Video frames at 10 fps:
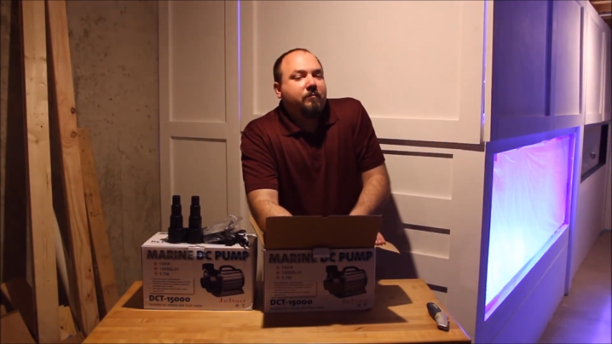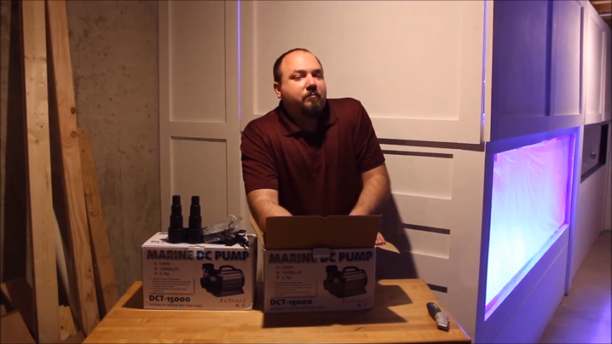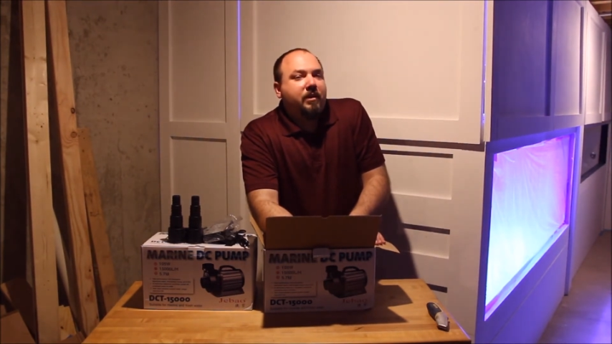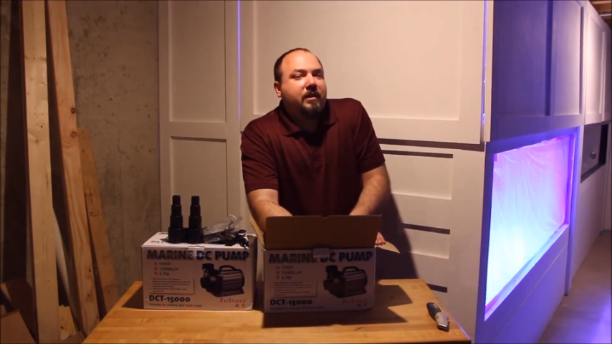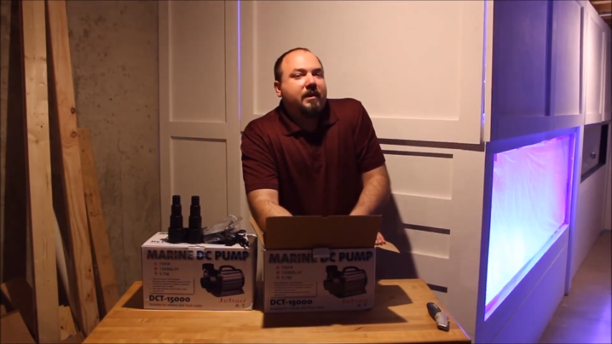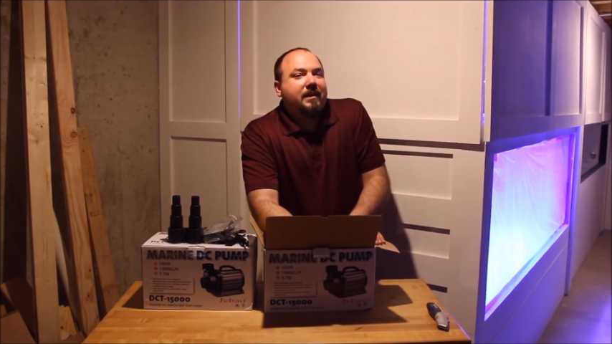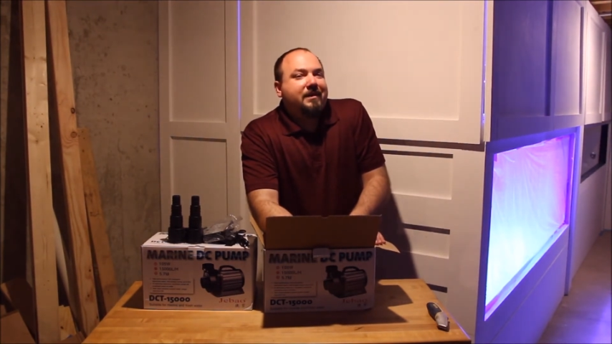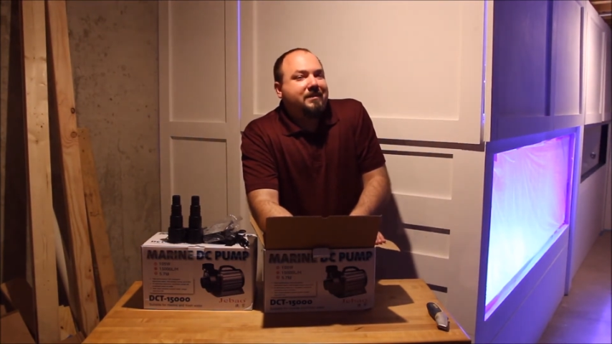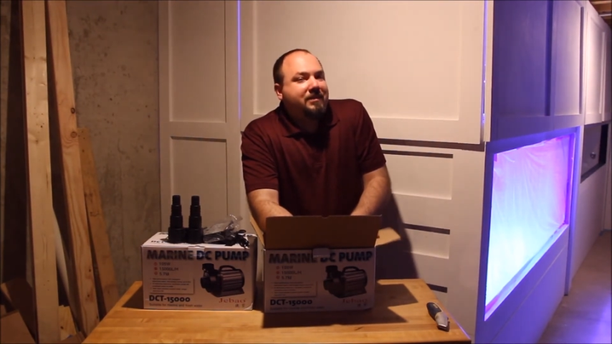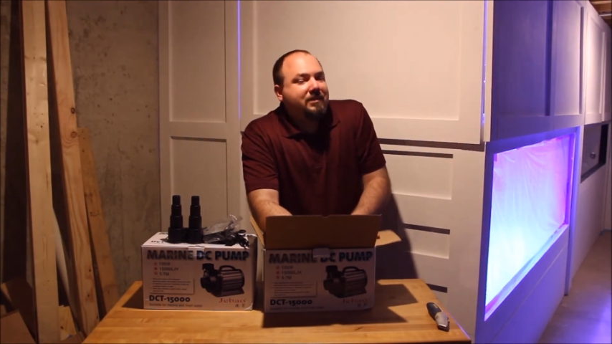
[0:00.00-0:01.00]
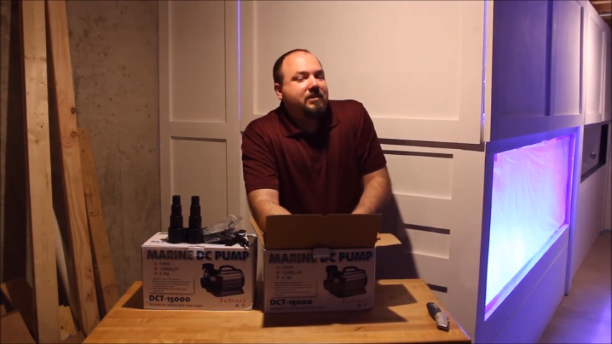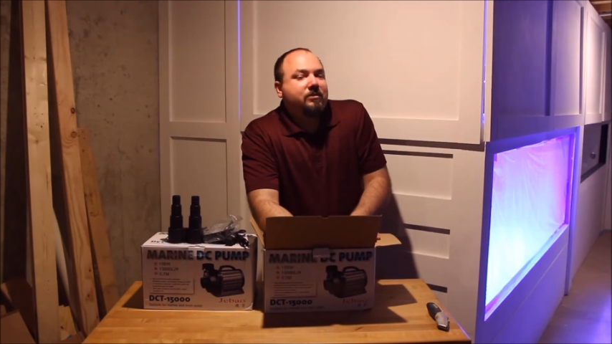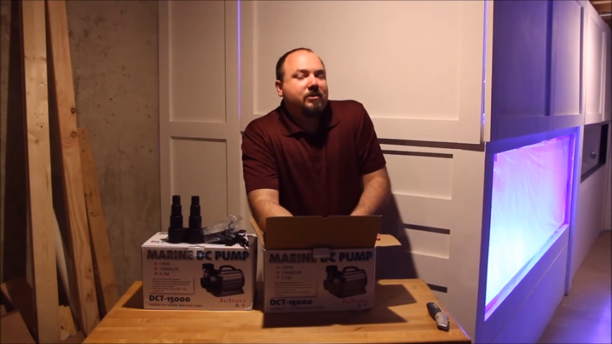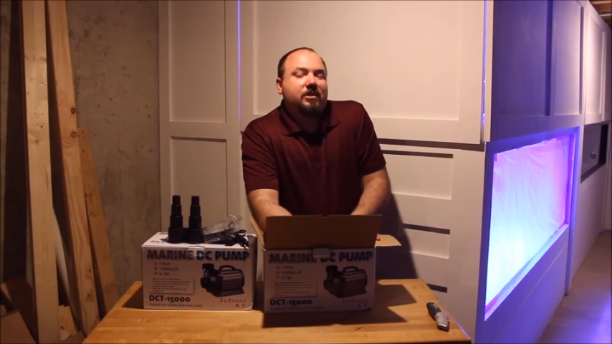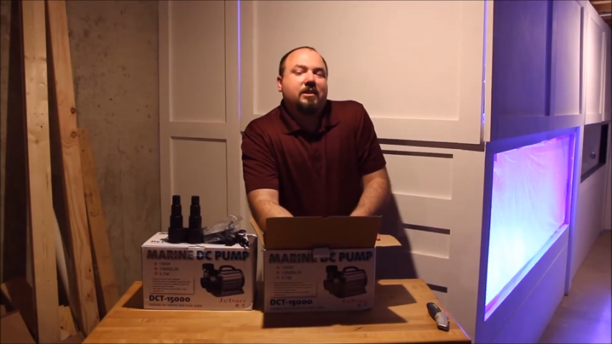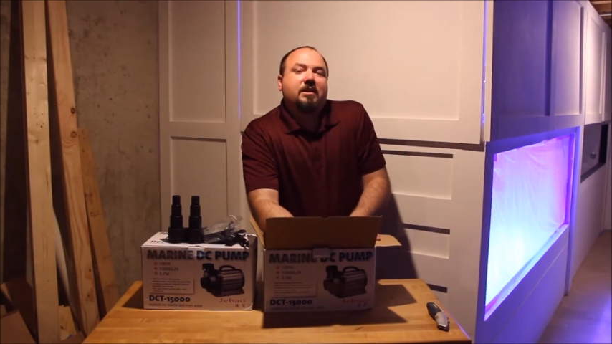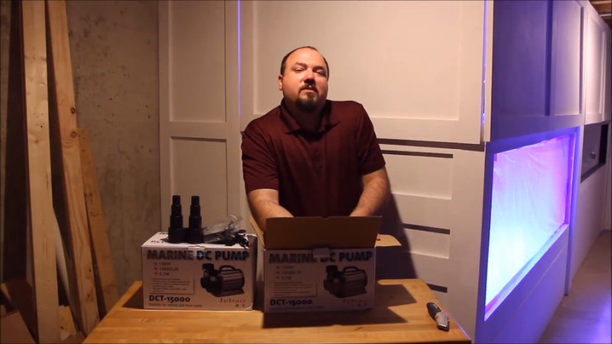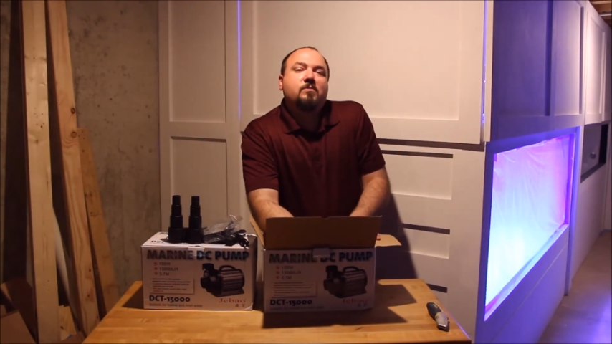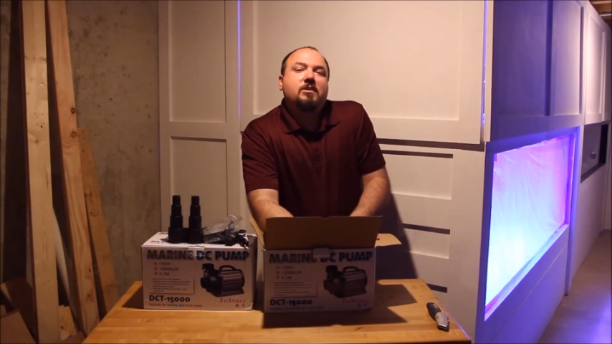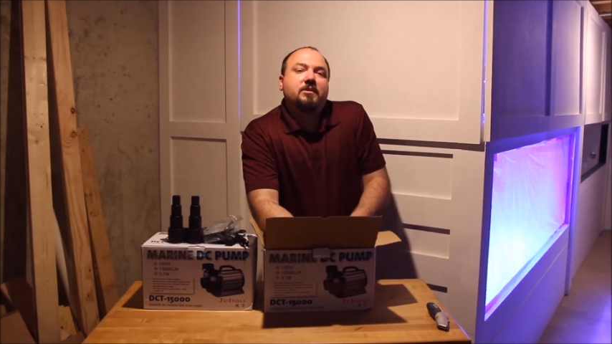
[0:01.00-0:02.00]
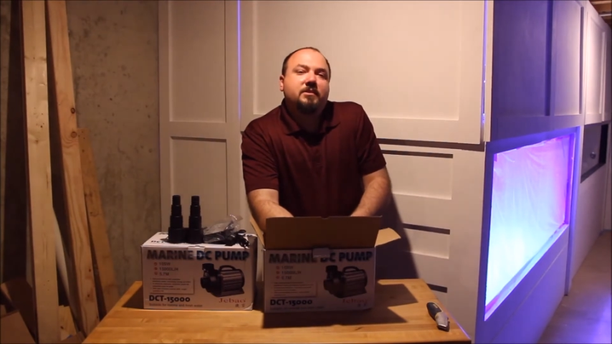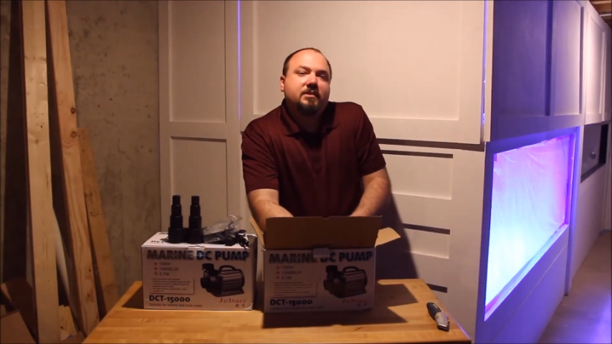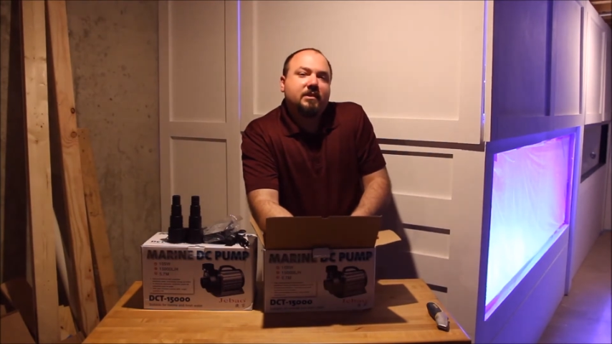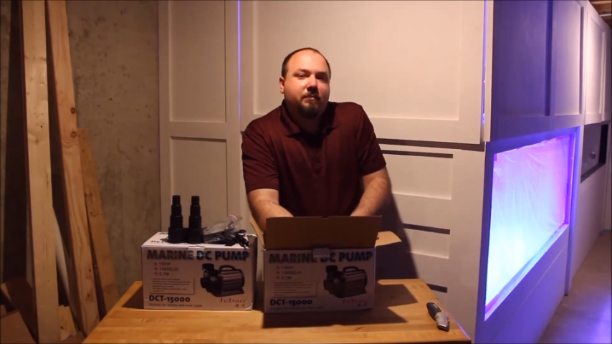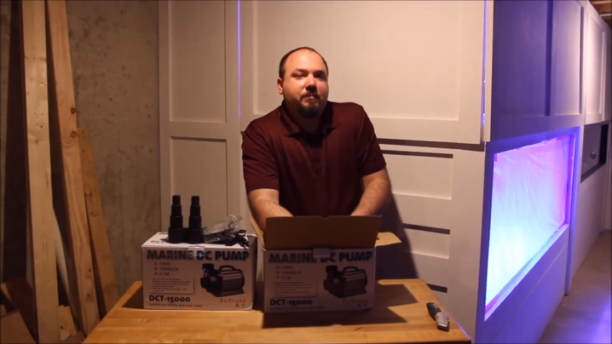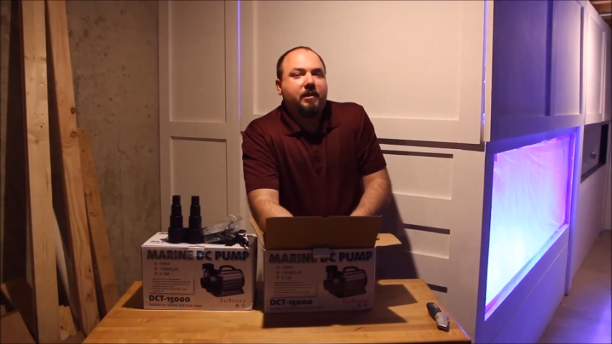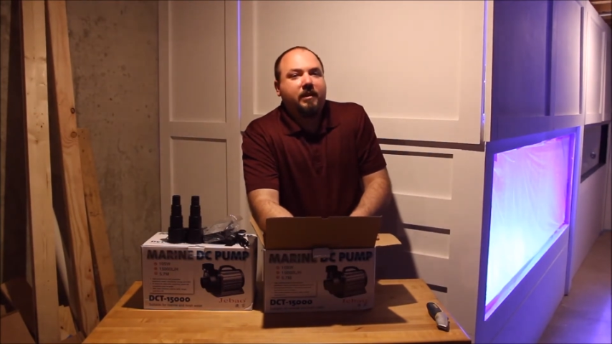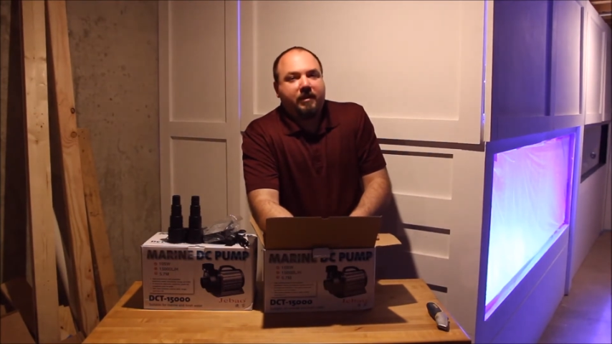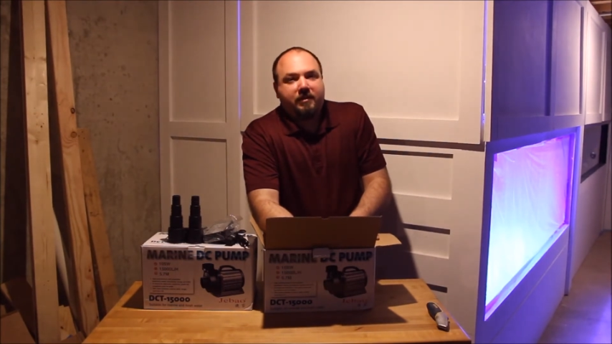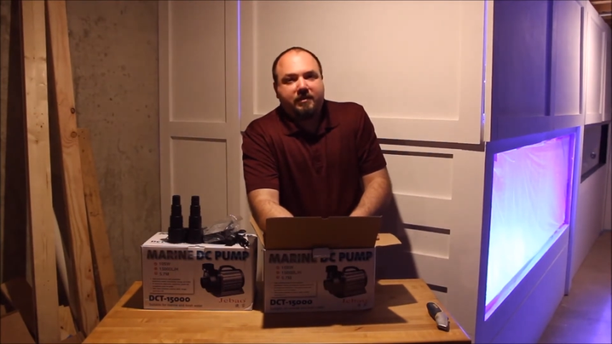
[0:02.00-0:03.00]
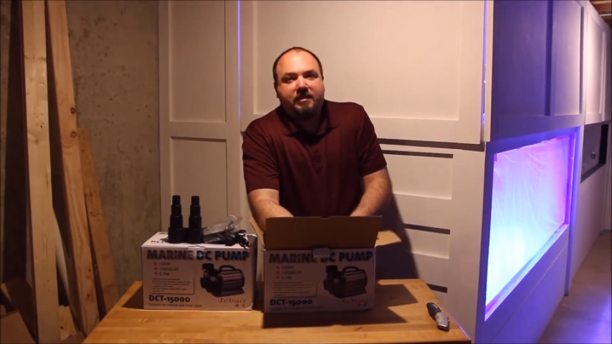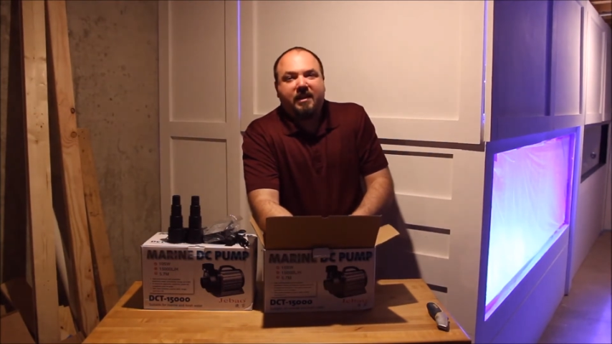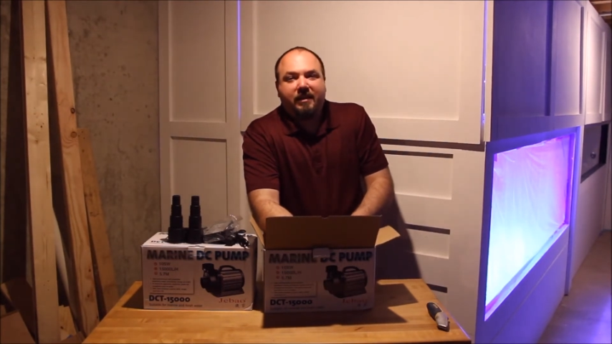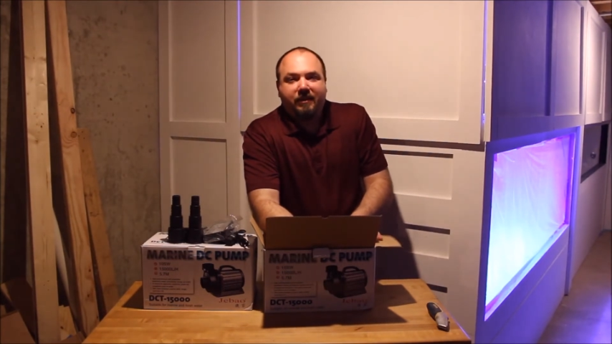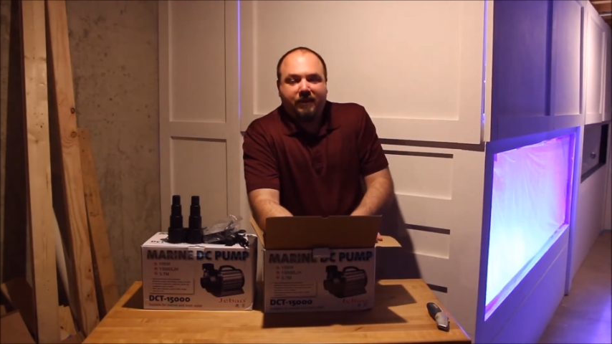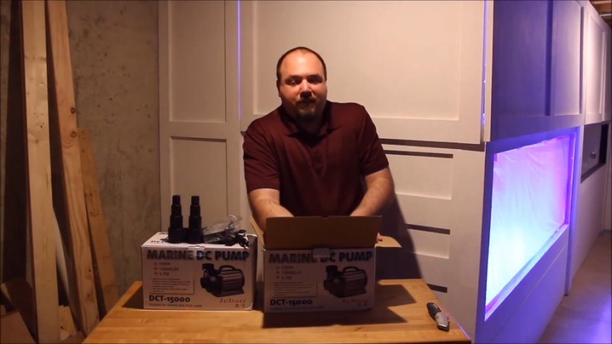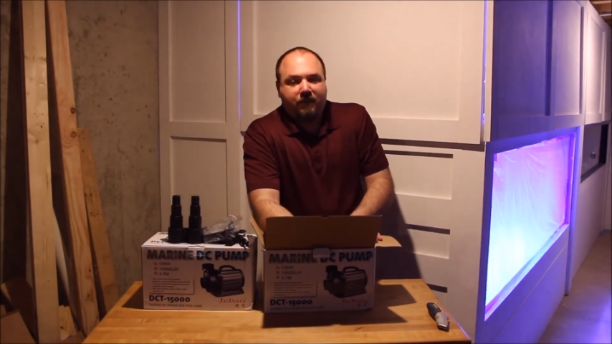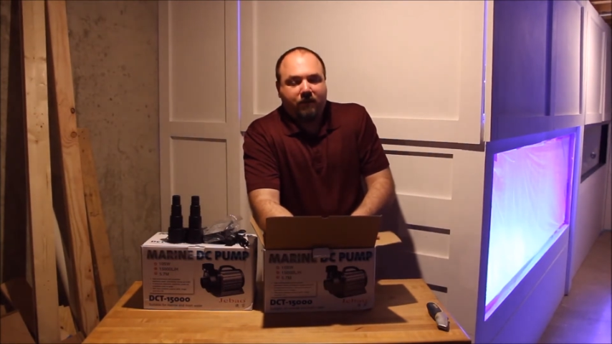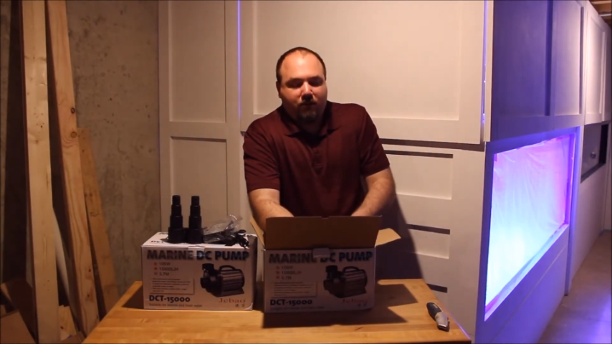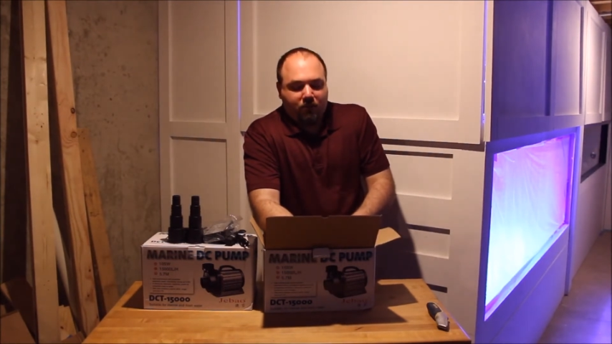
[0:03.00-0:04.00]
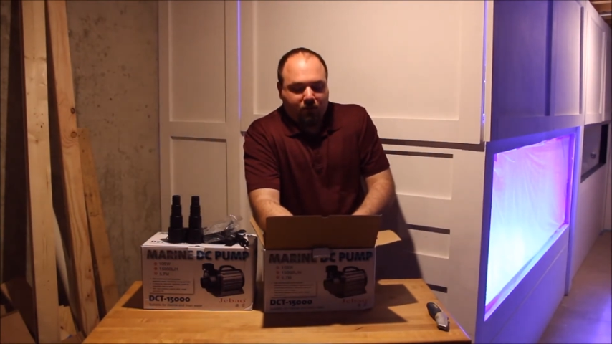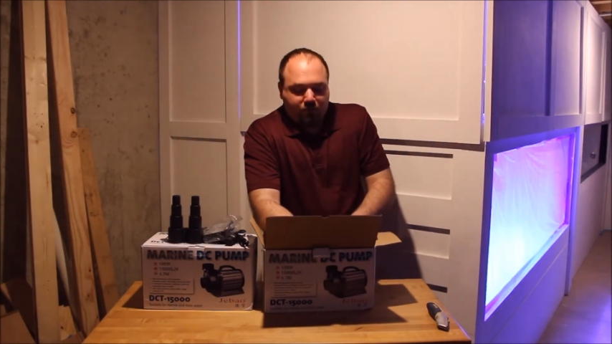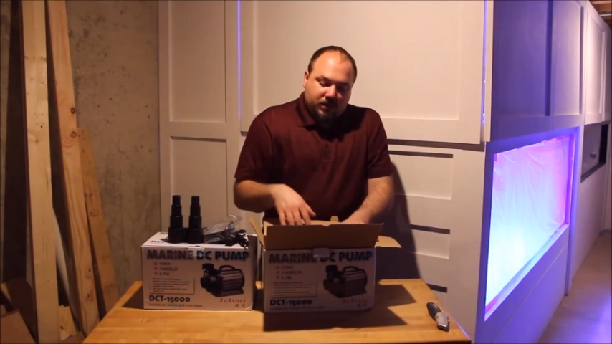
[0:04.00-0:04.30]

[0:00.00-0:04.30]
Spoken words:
but it's still going to give me something instead of nothing at all.